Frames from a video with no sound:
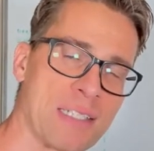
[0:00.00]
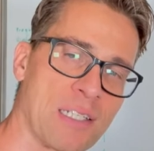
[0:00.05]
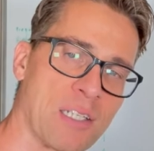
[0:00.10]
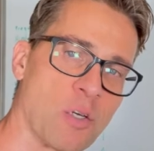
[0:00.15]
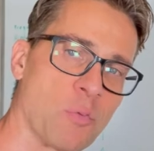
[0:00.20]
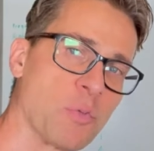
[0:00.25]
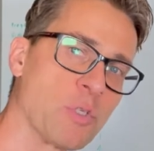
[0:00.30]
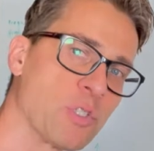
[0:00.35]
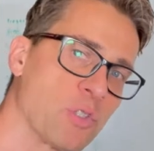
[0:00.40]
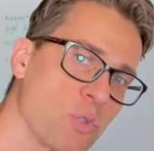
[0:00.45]
You know,
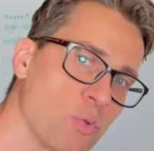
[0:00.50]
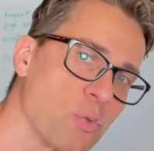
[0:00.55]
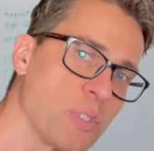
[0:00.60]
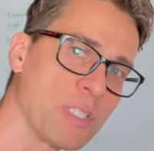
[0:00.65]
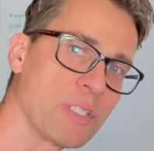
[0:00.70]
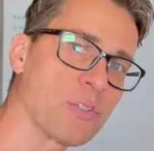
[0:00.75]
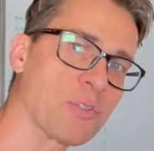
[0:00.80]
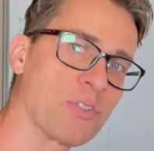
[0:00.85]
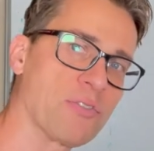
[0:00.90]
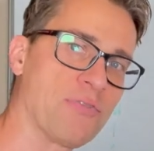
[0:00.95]
we do
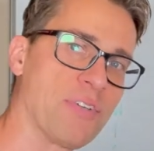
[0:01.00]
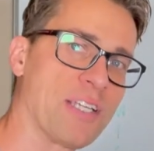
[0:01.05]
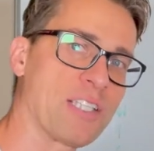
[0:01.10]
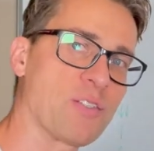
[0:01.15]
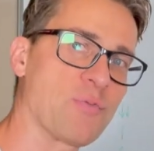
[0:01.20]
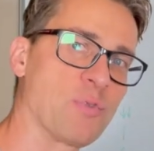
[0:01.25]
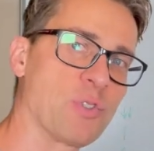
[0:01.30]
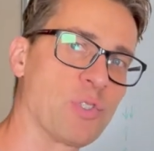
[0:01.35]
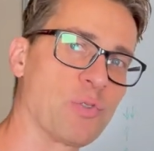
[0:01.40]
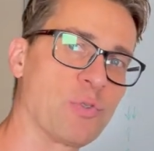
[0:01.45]
need good
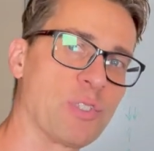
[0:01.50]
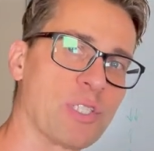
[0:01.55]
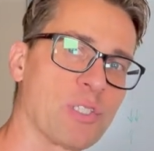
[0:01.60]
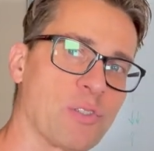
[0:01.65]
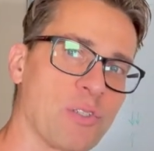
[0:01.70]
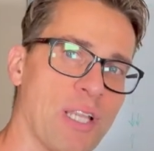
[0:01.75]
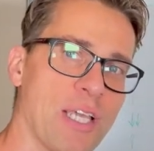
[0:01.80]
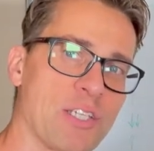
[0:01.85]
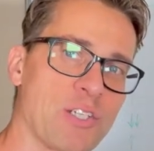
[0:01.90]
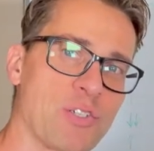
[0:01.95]
fats, we do need
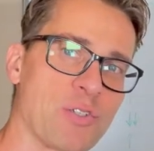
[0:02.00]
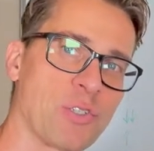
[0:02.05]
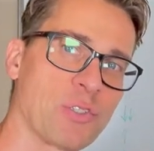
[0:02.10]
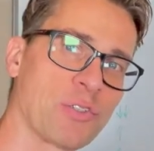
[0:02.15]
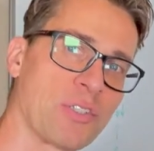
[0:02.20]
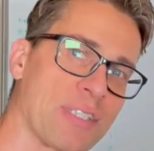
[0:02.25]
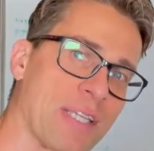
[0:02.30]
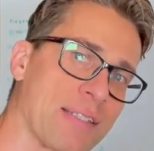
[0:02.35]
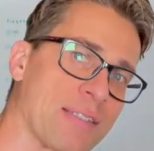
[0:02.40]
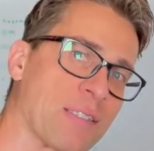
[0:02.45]
cholesterol,
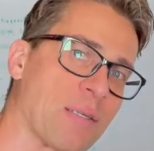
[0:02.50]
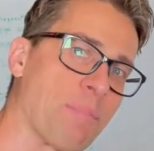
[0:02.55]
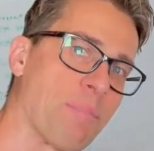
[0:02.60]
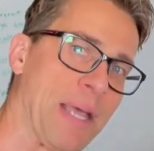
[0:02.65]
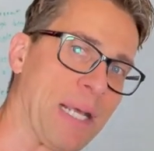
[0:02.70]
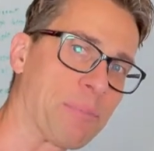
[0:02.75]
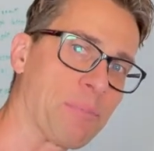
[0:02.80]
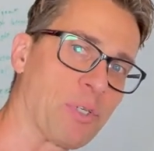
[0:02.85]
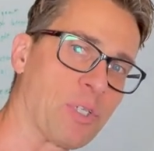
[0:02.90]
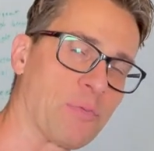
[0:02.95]
because that's the
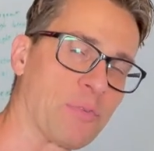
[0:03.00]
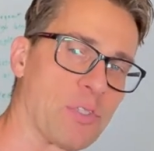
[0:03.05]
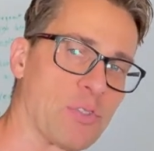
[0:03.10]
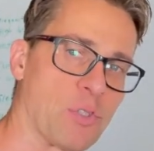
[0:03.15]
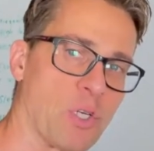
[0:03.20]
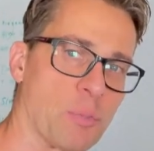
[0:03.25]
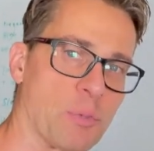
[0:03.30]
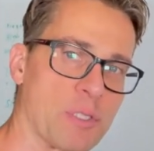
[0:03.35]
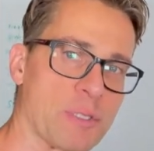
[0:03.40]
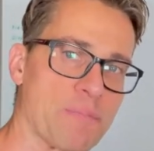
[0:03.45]
backbone of these
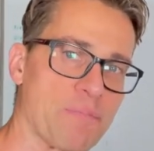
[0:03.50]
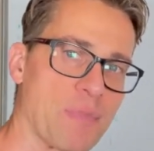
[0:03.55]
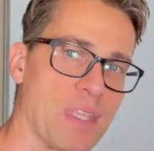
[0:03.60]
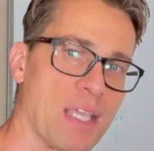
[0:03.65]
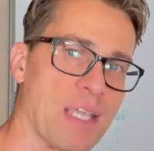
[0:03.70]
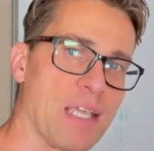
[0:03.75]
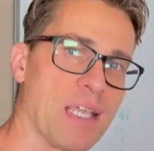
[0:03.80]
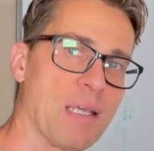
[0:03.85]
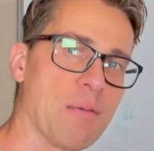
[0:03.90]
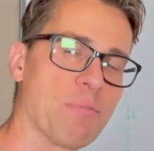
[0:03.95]
hormones.
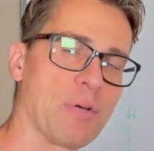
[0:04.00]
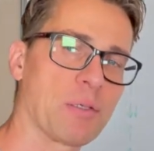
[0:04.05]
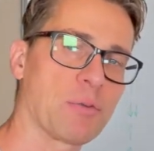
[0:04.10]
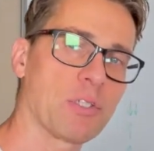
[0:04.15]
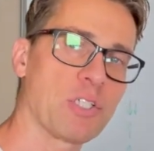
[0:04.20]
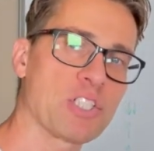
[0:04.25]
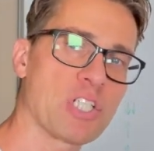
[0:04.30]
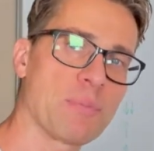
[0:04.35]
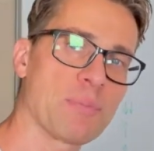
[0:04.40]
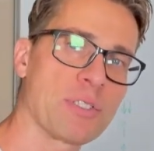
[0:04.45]
But I'm
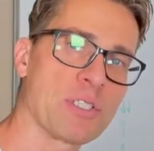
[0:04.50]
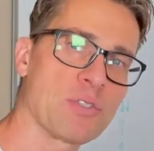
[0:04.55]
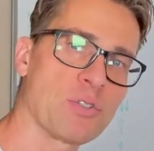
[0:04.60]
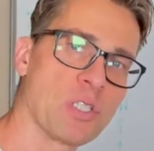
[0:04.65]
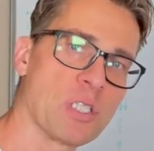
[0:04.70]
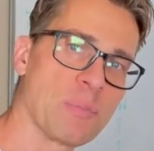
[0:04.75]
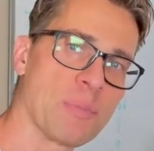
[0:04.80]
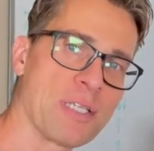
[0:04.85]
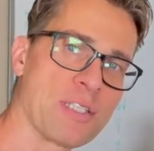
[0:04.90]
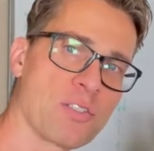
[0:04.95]
going to jump into
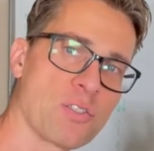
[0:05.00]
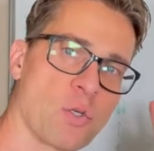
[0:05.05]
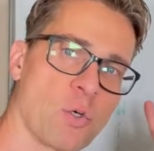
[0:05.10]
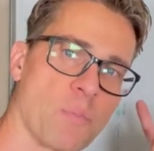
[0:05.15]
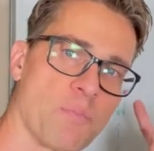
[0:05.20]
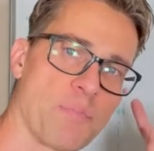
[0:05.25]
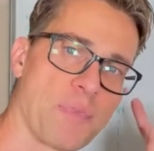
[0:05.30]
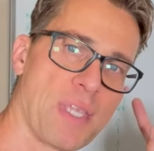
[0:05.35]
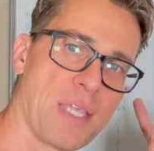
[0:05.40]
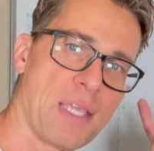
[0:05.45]
it a bit.
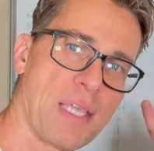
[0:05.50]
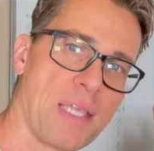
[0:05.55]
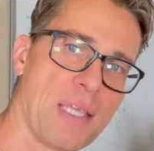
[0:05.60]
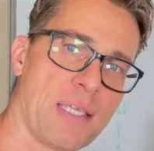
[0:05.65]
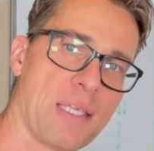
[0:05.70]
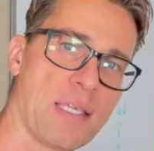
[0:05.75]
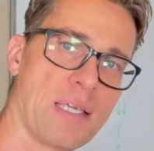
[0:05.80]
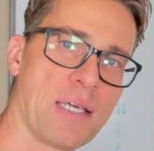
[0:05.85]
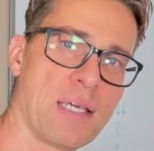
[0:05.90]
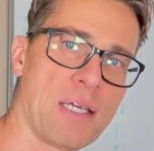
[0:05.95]
So
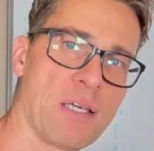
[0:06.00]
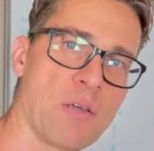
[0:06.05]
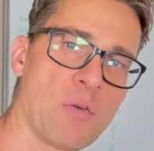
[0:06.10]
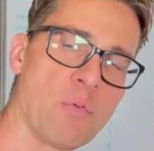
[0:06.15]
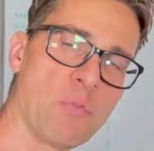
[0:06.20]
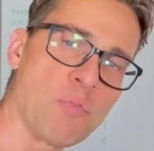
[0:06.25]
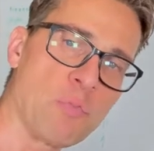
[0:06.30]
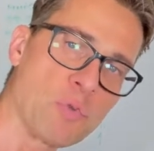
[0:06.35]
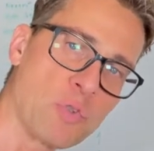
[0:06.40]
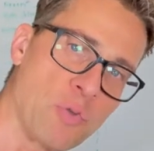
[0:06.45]
uh,
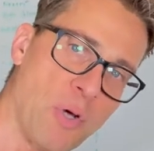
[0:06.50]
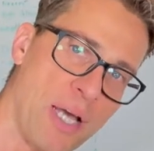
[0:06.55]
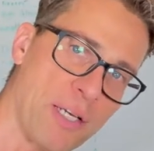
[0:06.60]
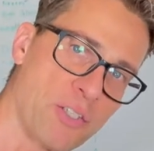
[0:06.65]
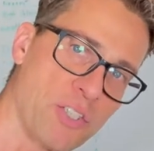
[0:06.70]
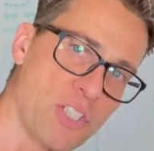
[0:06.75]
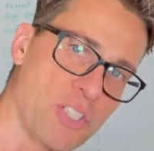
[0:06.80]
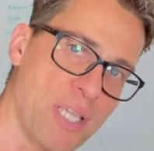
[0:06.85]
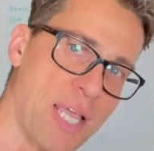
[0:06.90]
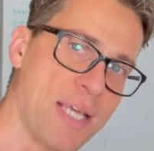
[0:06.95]
to
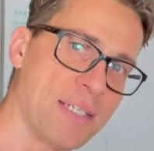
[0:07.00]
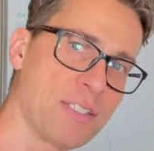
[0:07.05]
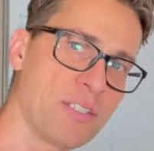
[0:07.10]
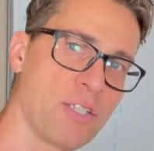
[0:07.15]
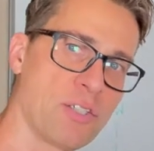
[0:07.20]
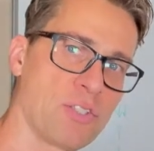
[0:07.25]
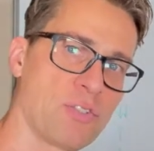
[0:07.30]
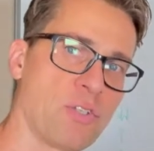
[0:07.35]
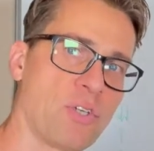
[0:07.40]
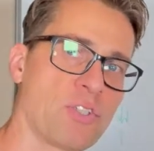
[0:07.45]
understand
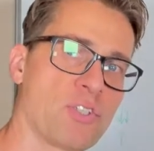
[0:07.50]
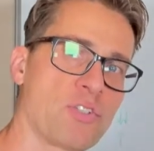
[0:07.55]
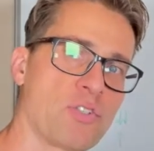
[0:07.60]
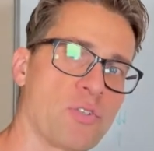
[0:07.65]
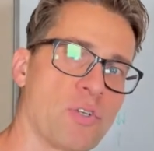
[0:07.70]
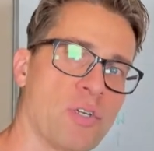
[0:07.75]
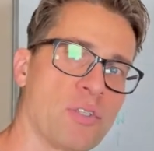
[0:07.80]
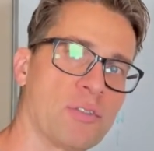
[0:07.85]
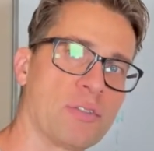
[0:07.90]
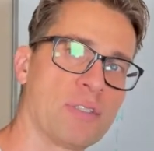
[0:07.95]

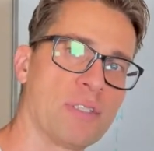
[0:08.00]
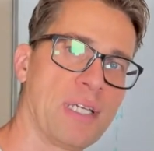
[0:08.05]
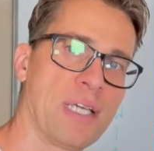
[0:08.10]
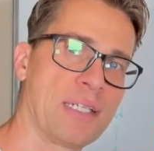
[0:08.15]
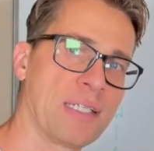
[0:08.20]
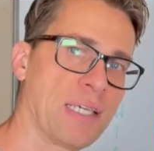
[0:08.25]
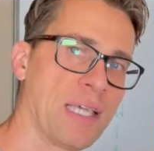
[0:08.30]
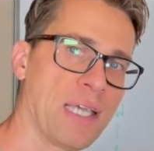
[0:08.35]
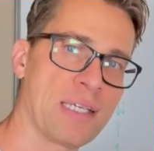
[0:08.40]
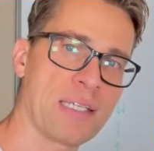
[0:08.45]
testosterone,
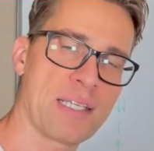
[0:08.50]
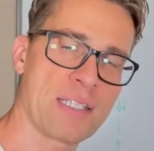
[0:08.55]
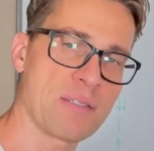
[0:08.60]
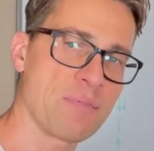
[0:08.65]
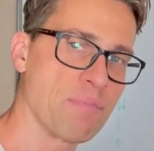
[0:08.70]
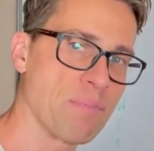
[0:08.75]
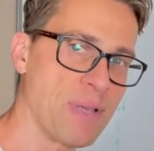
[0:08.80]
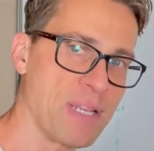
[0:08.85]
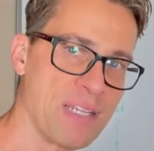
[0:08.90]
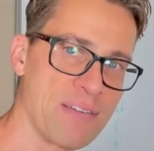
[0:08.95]
and again, there's
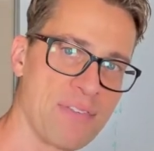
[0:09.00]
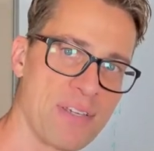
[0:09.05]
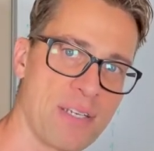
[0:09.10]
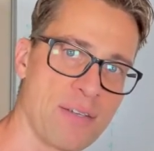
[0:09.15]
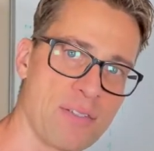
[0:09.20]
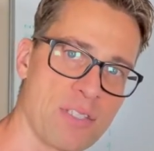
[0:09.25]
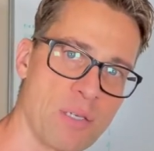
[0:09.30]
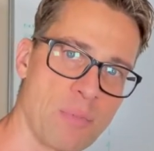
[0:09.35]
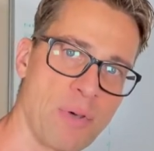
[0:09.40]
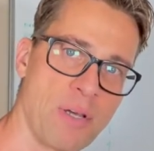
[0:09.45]
many
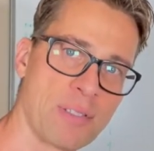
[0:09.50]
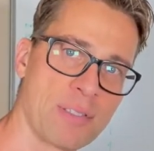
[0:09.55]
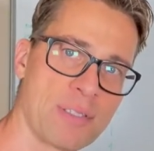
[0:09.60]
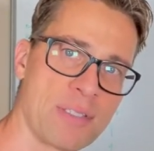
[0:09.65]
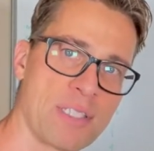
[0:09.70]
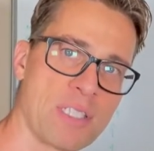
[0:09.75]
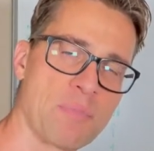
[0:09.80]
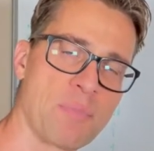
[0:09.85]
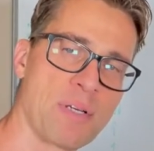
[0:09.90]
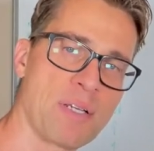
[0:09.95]
videos about
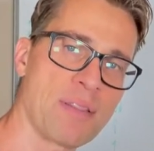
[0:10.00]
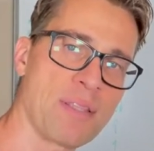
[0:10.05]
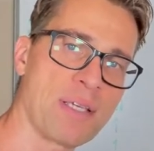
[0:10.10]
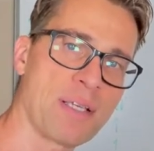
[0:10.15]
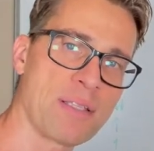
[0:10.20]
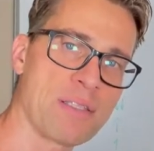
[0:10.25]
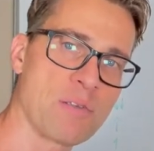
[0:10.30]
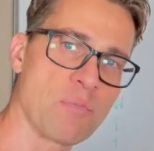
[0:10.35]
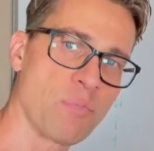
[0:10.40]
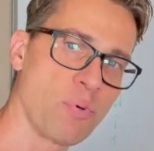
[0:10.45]
this, but I think
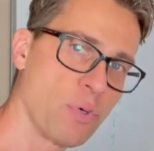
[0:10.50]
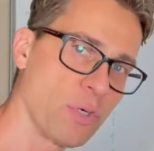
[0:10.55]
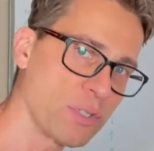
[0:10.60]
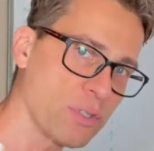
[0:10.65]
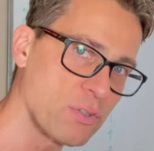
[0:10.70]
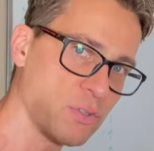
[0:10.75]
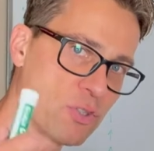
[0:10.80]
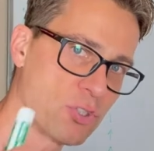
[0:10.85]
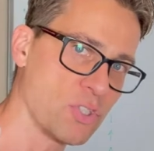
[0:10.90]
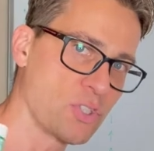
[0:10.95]
it's
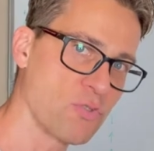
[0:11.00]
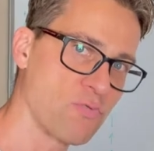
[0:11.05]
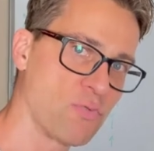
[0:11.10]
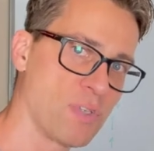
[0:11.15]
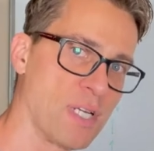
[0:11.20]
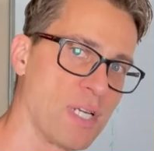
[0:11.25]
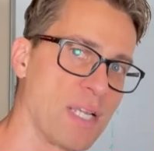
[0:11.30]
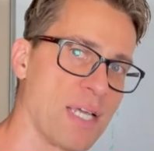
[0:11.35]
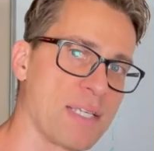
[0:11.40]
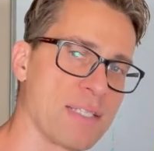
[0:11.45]
important to just
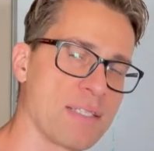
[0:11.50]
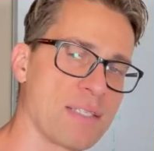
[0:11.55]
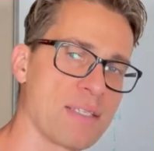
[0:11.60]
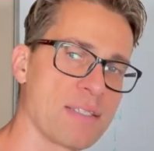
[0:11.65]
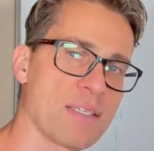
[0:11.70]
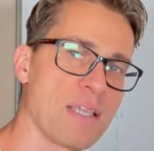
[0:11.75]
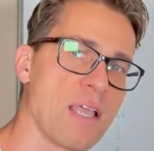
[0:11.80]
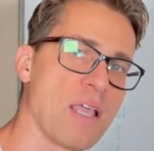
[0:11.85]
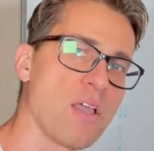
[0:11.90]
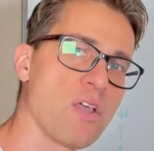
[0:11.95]
realize
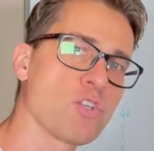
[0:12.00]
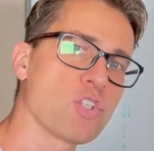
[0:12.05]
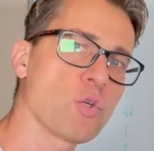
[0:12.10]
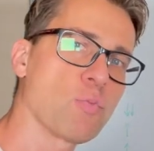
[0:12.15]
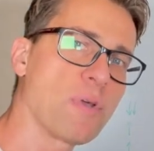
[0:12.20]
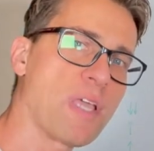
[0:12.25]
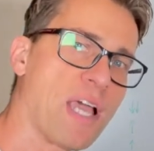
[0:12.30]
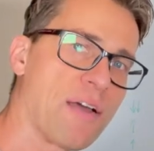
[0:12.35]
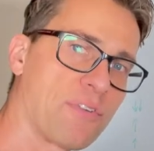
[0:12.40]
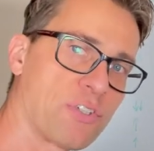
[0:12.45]
this. So
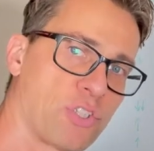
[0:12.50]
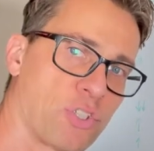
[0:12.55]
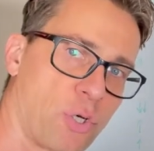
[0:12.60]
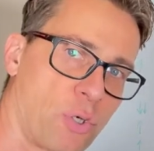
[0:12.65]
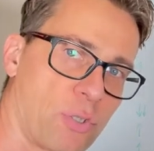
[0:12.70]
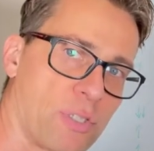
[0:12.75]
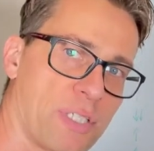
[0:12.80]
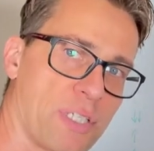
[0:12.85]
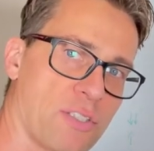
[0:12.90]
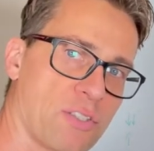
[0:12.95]
we have a
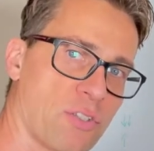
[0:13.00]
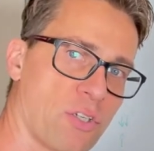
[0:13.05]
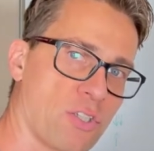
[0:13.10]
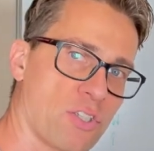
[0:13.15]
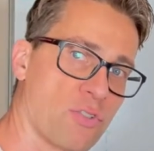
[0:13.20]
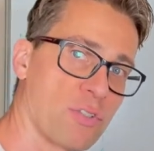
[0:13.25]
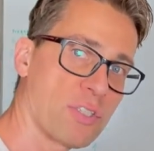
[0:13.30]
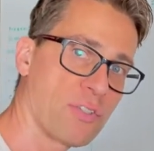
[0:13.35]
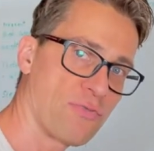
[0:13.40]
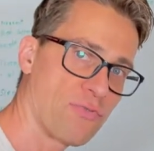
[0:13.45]
total
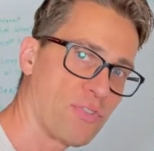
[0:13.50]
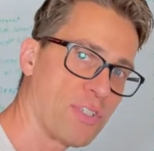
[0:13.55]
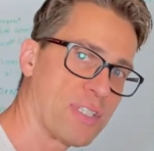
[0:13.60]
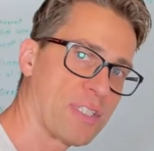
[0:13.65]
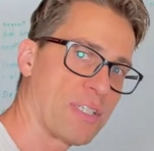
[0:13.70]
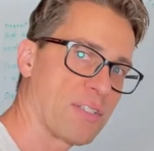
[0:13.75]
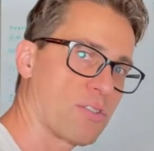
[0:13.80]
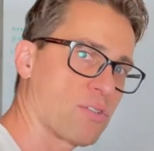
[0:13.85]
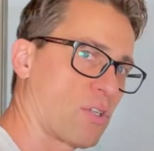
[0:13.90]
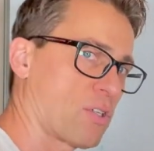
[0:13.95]
testosterone and a free
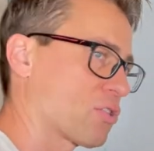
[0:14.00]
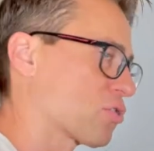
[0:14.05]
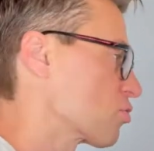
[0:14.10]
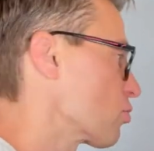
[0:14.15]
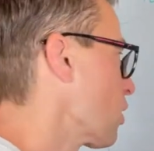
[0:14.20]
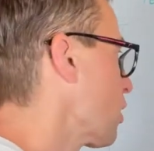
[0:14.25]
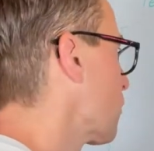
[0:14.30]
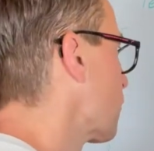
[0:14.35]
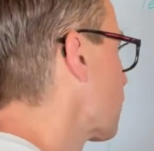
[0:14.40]
testosterone.